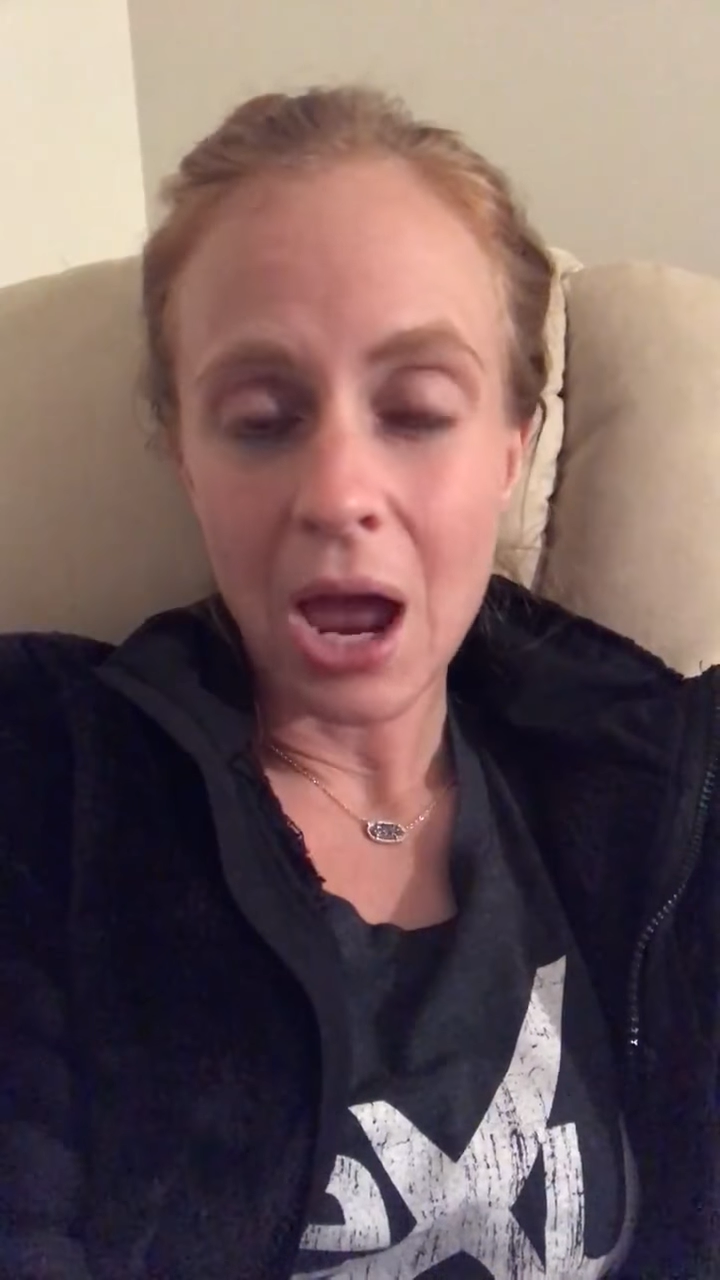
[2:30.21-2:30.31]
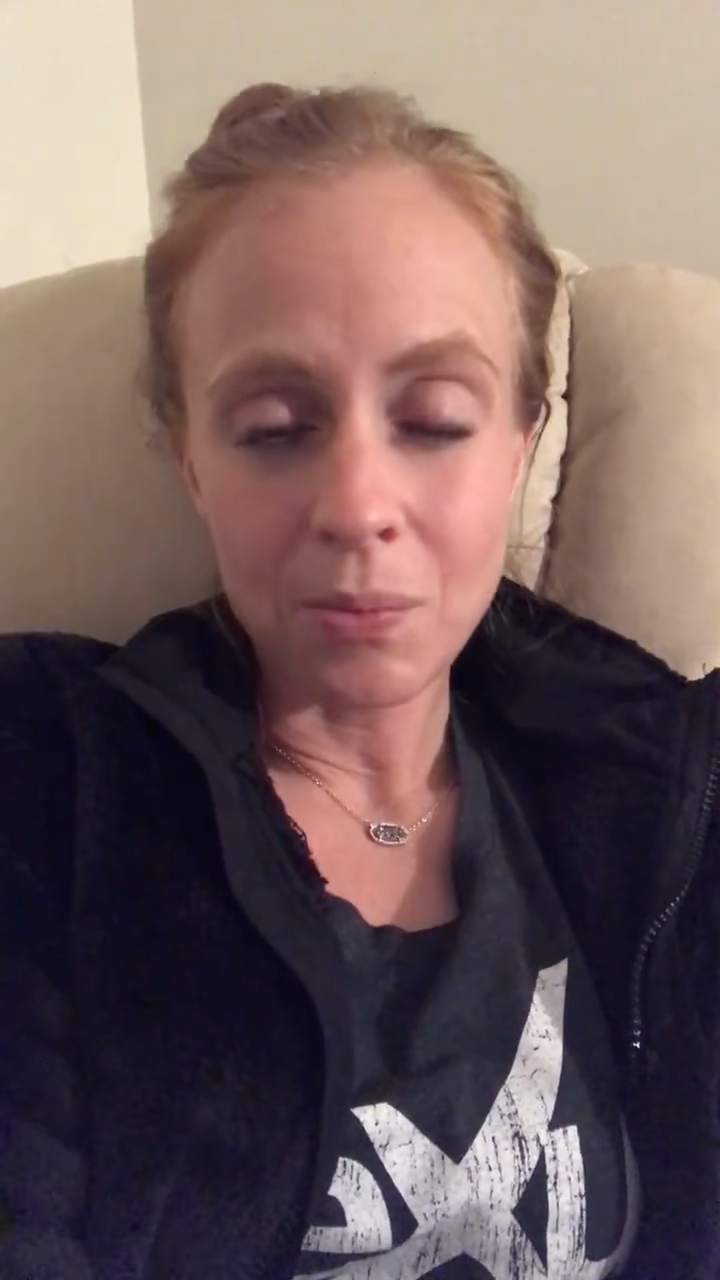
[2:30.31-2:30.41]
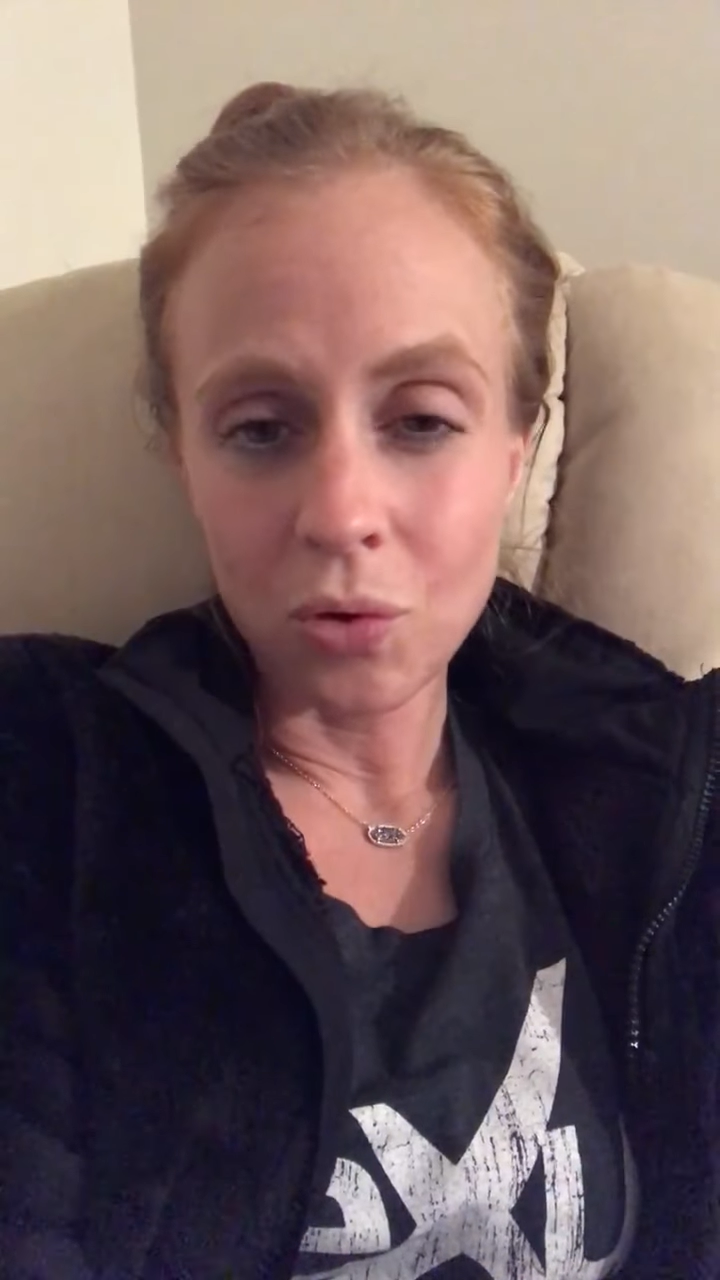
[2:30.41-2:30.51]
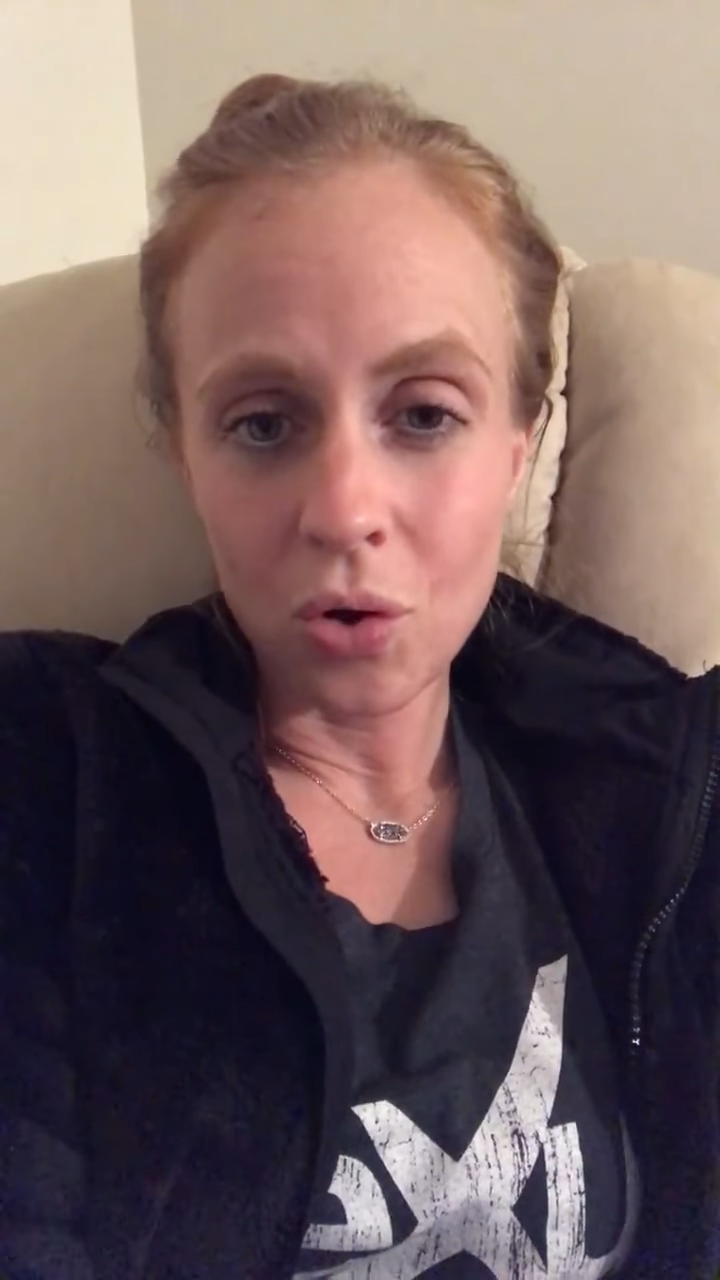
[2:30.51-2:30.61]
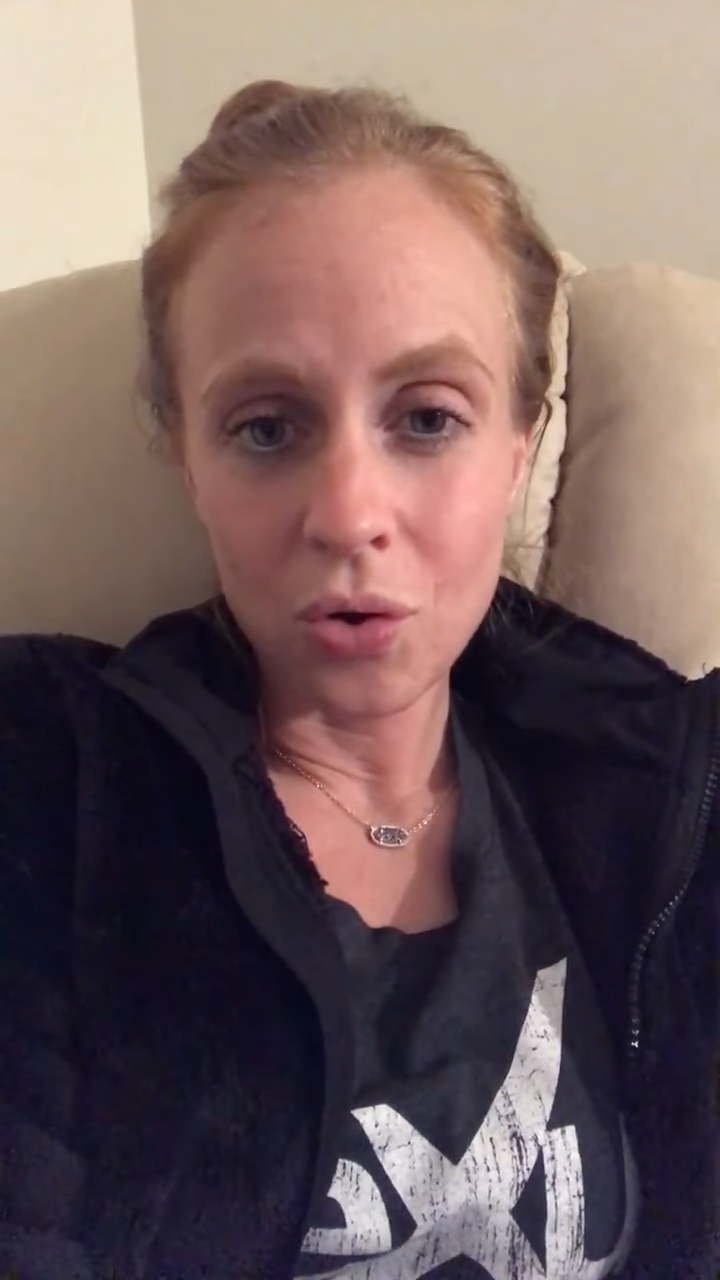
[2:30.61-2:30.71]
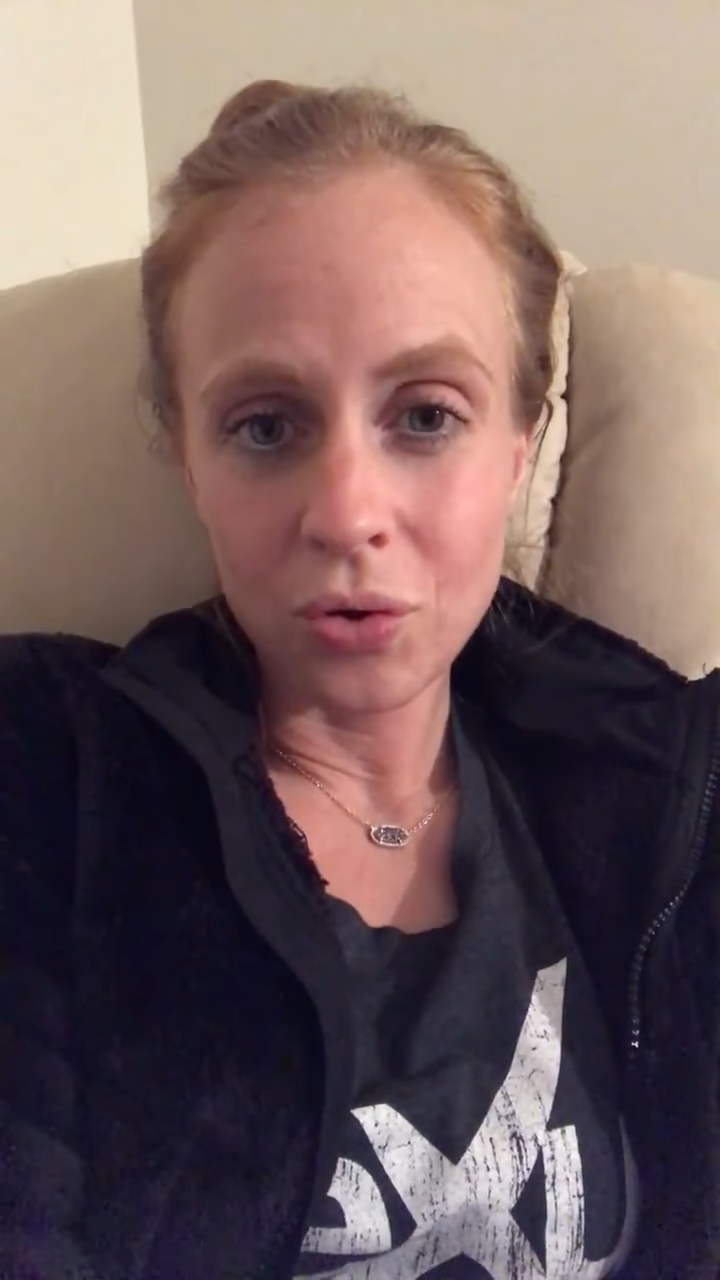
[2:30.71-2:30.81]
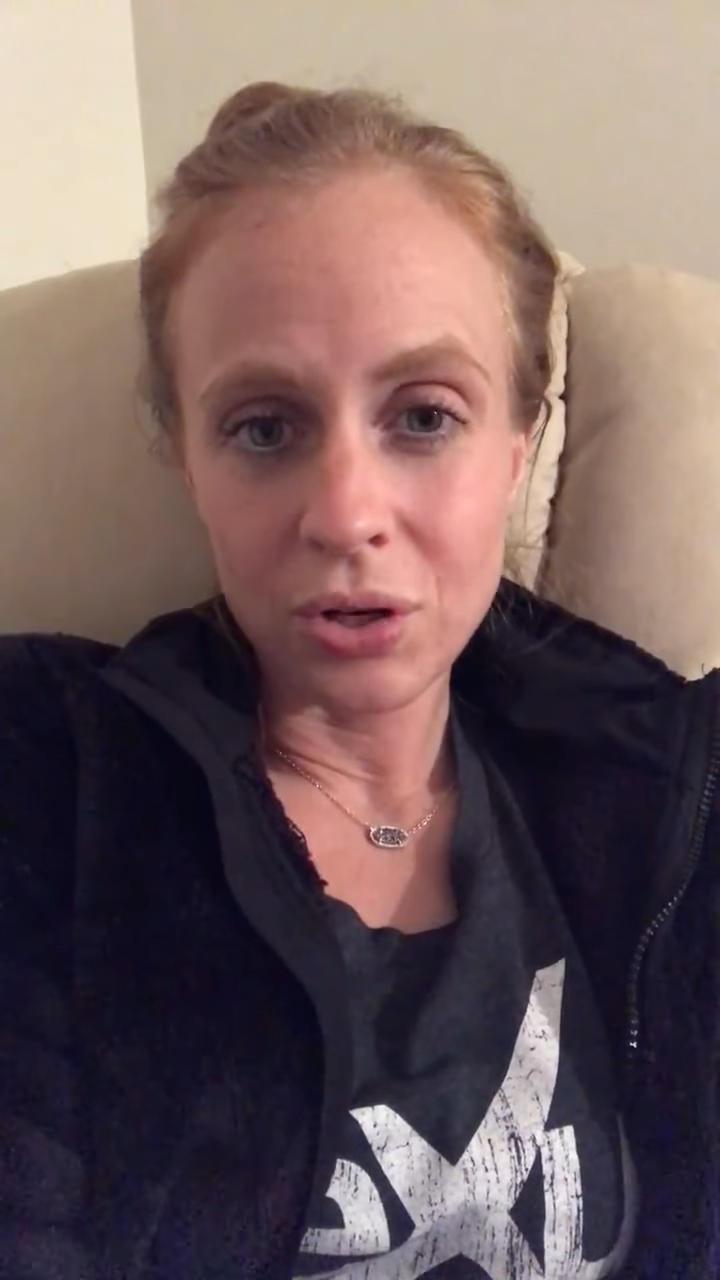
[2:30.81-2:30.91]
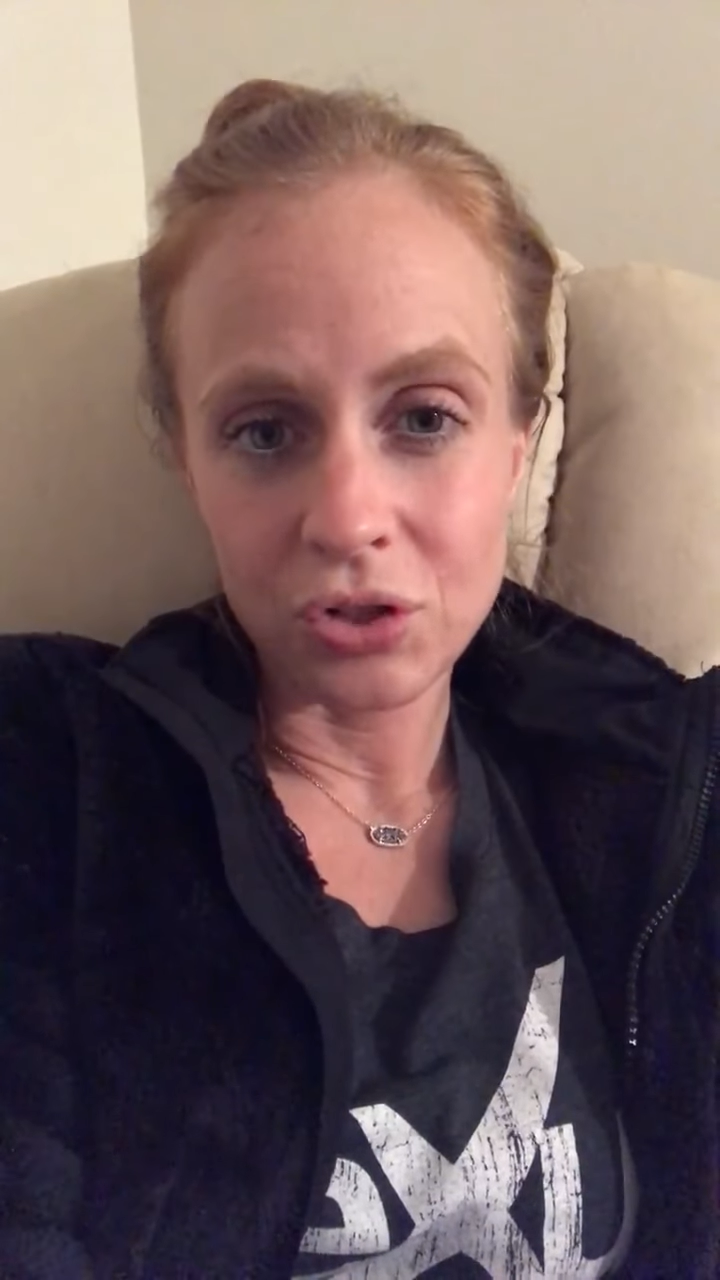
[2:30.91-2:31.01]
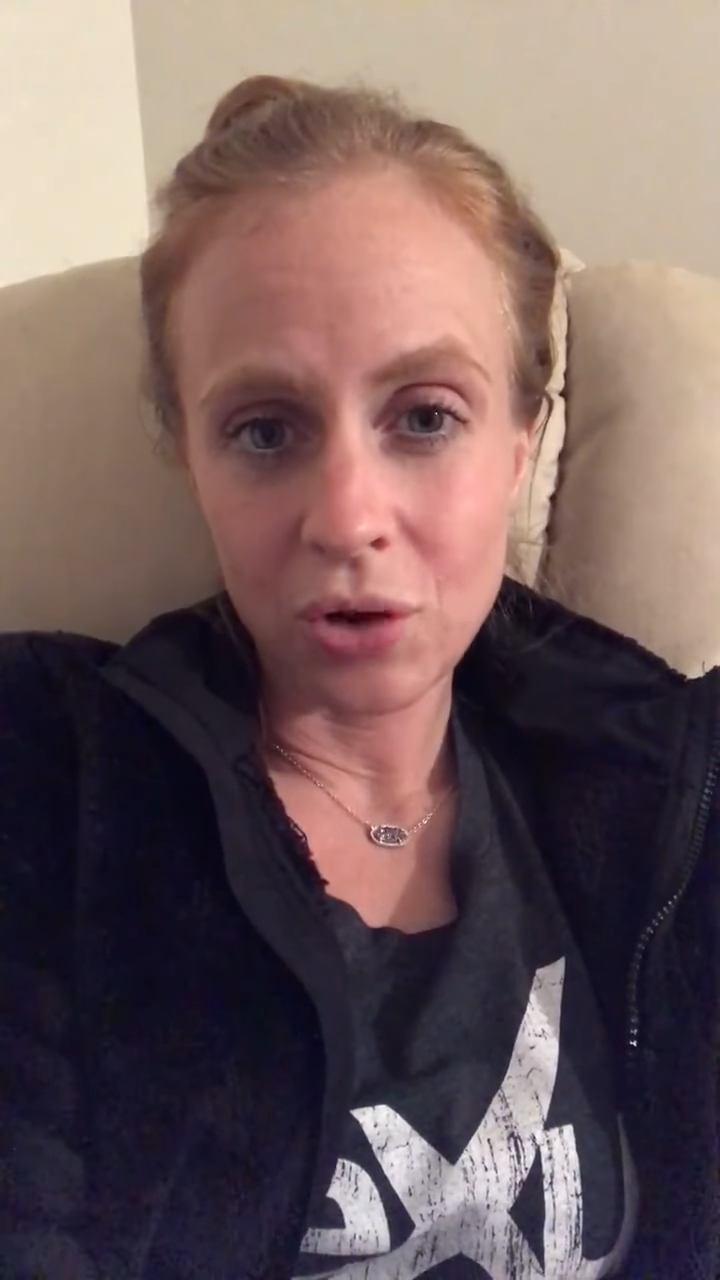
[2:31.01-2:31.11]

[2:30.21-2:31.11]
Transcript: Emerald